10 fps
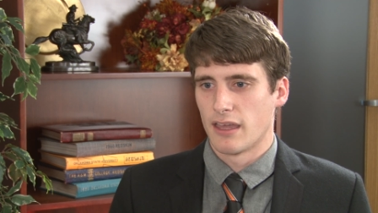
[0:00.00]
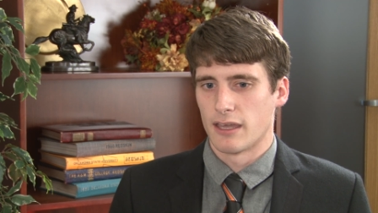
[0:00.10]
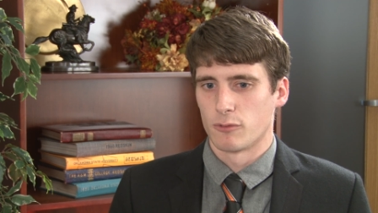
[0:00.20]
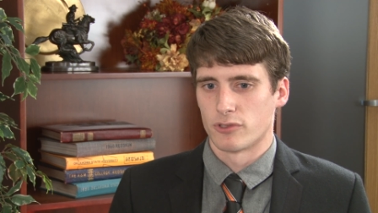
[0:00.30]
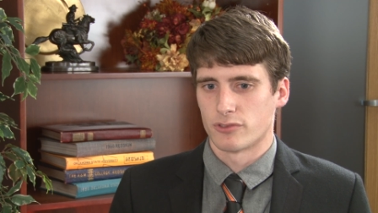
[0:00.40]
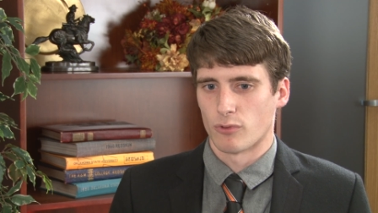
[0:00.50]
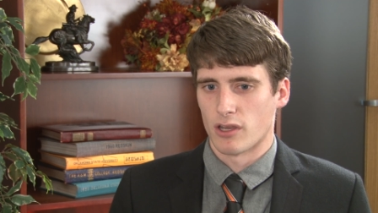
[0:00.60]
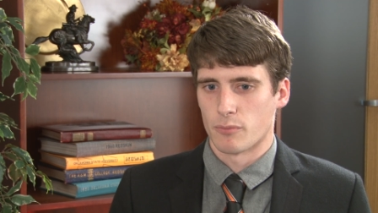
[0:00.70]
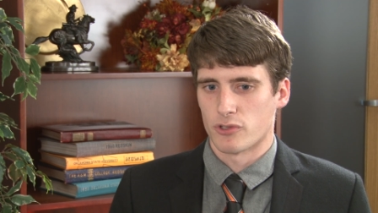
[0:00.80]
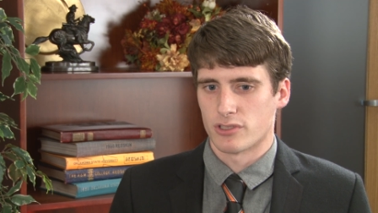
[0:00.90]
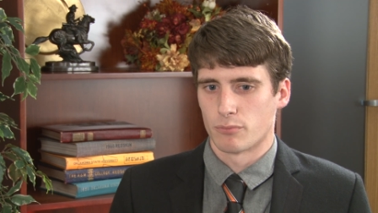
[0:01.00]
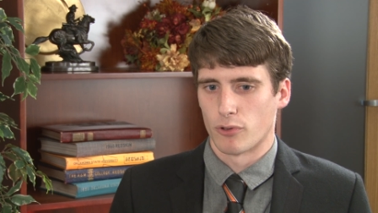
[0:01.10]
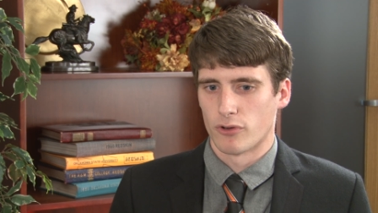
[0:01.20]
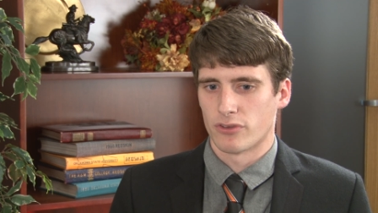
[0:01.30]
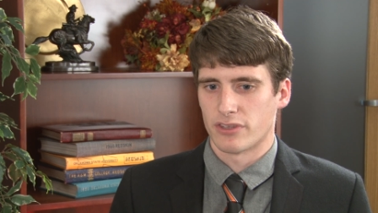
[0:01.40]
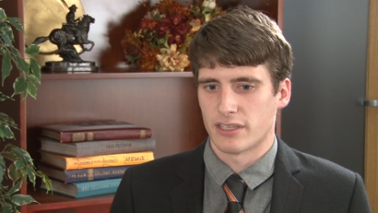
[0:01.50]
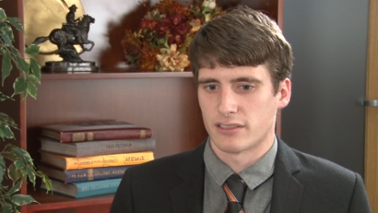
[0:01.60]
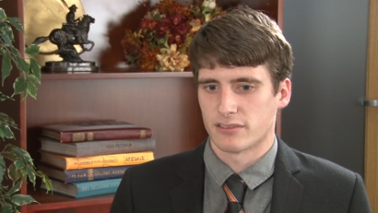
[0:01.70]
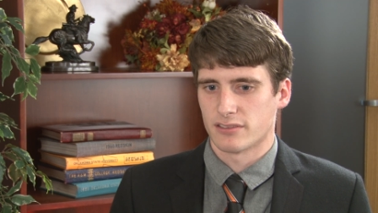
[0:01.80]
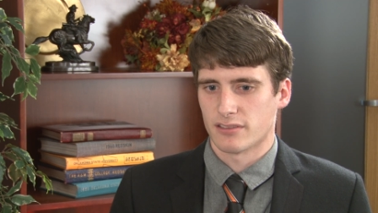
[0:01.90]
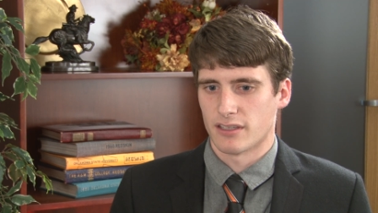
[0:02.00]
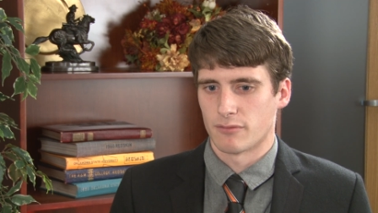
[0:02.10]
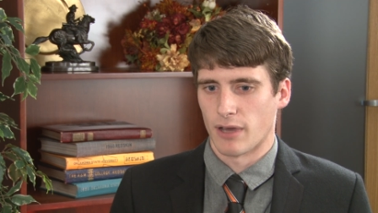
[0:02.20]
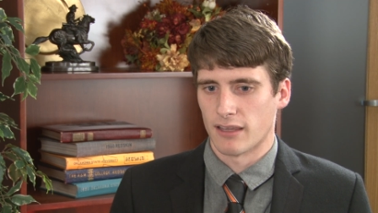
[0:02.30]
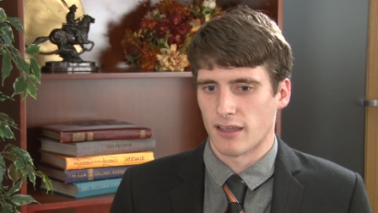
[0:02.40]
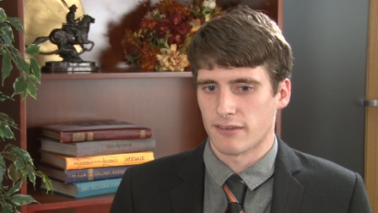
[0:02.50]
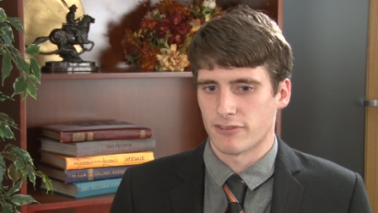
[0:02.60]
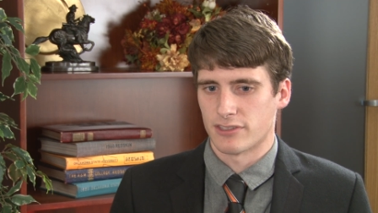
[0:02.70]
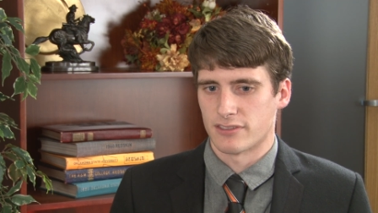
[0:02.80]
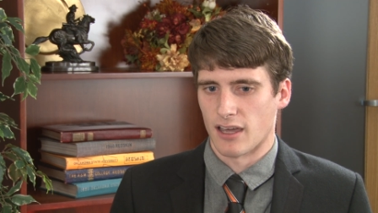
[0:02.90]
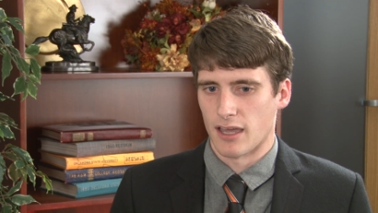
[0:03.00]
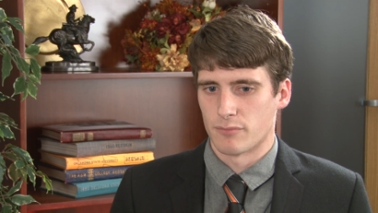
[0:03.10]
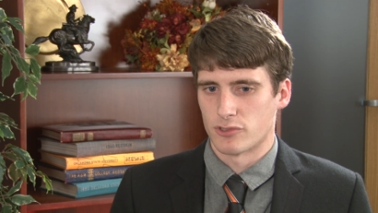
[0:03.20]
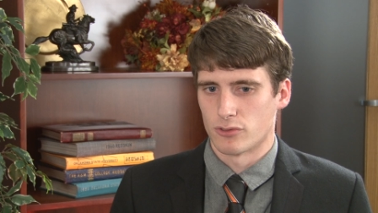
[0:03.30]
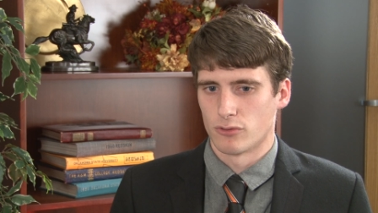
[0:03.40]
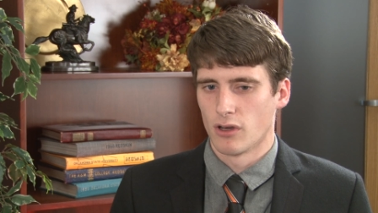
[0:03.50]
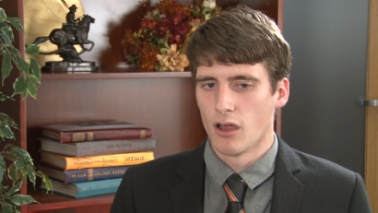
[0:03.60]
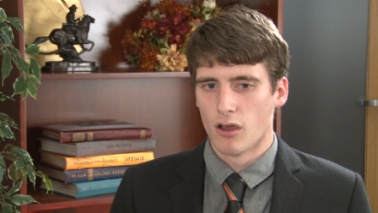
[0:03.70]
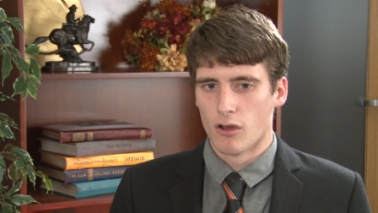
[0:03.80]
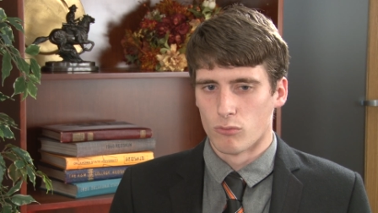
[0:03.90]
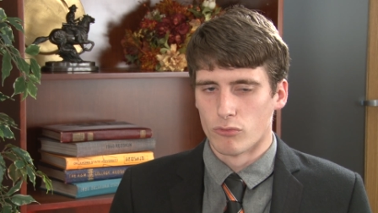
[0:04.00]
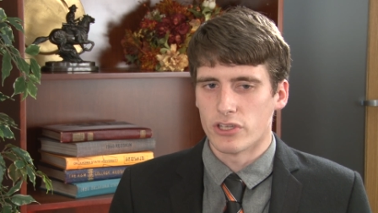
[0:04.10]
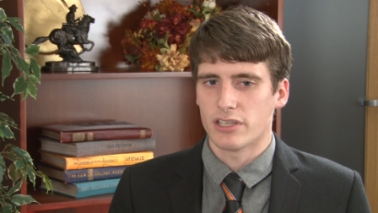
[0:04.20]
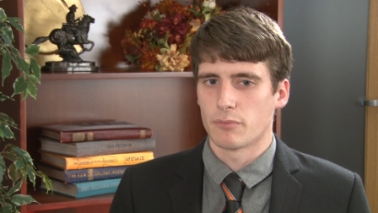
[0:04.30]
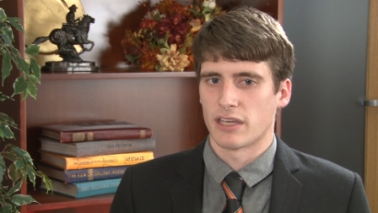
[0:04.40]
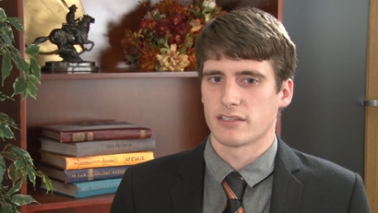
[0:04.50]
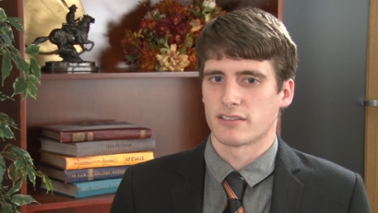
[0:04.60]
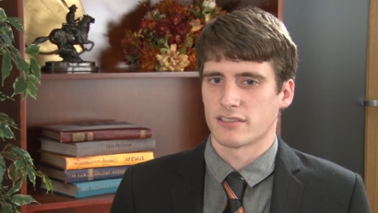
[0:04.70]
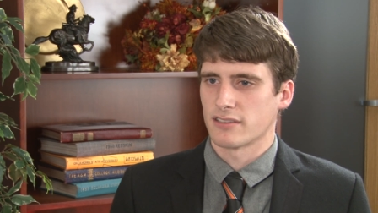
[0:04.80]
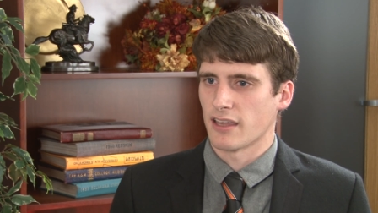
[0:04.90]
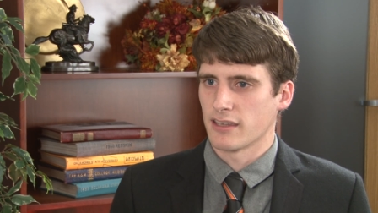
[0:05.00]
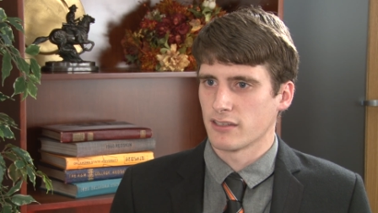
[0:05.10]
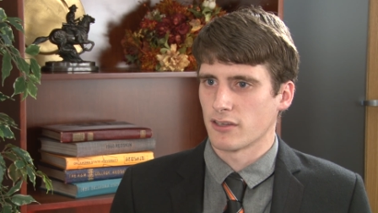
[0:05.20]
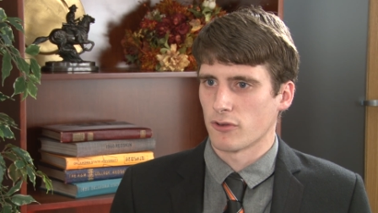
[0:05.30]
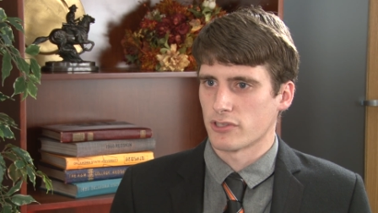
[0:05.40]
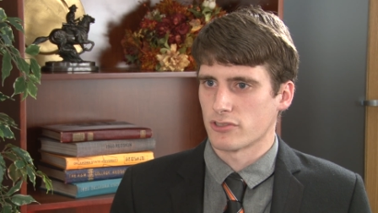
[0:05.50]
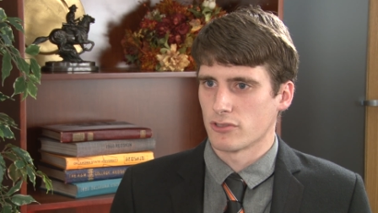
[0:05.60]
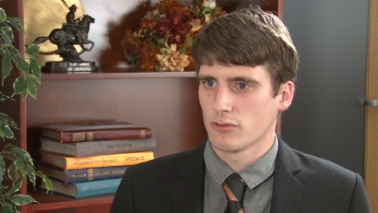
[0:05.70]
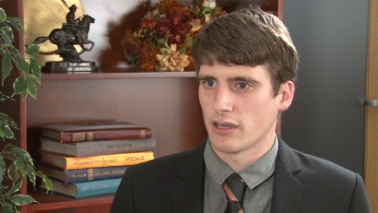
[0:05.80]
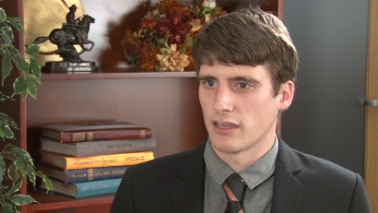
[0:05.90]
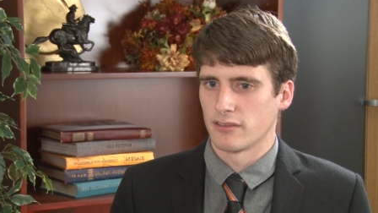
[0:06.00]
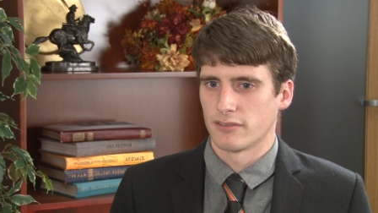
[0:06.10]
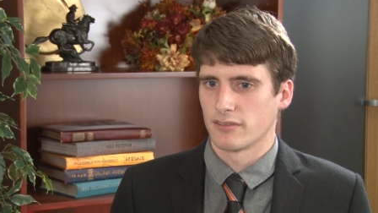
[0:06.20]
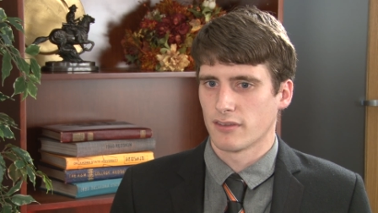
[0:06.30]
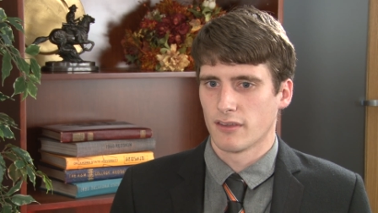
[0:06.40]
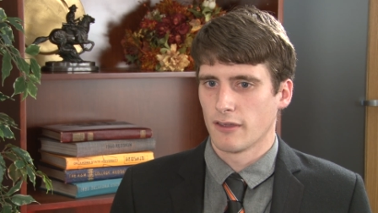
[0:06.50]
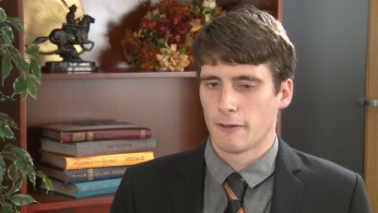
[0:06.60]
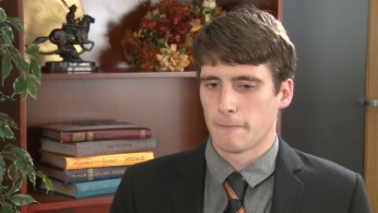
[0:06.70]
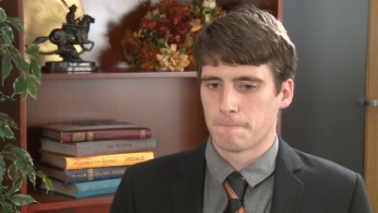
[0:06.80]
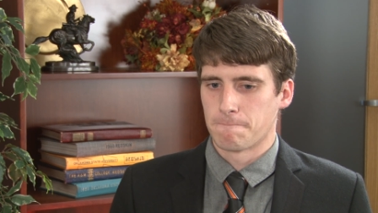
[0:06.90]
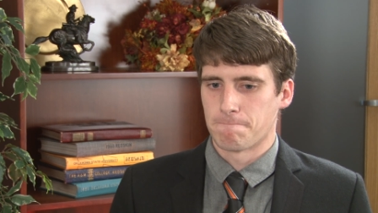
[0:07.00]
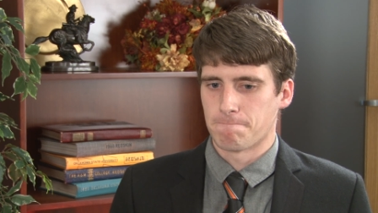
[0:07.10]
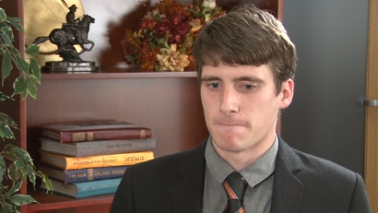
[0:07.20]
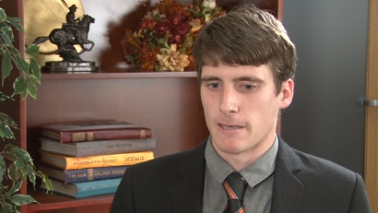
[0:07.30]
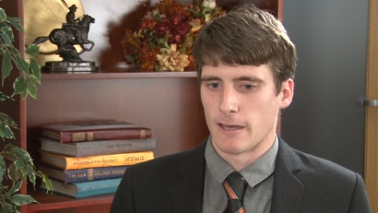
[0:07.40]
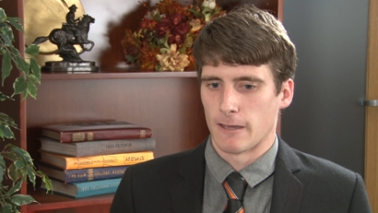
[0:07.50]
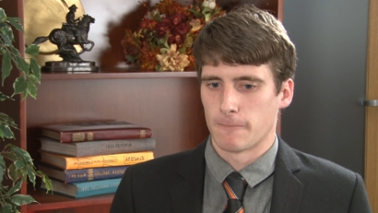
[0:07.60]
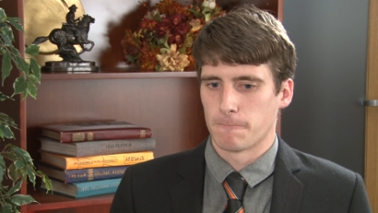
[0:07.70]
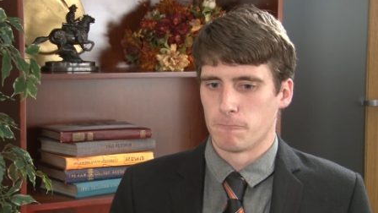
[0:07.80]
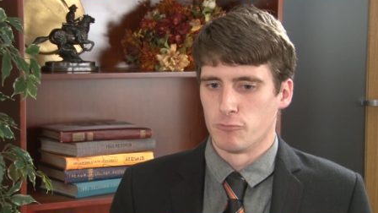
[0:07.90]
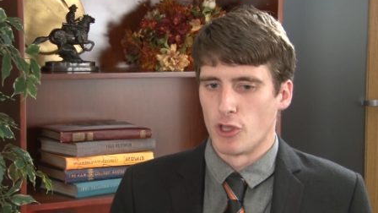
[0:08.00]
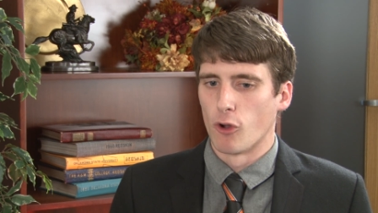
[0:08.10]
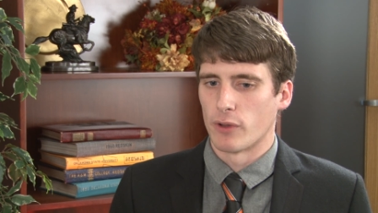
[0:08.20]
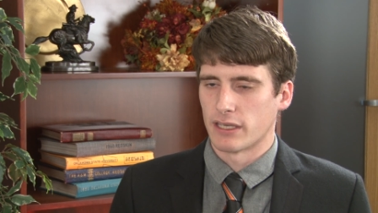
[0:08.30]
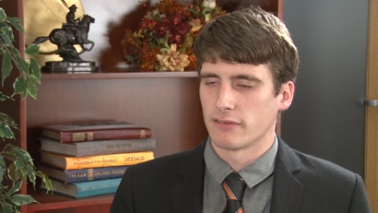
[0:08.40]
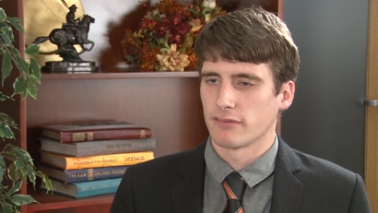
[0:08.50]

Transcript: it was one of the most important things in my life at the time to recommit to staying at O S U and uh, knowing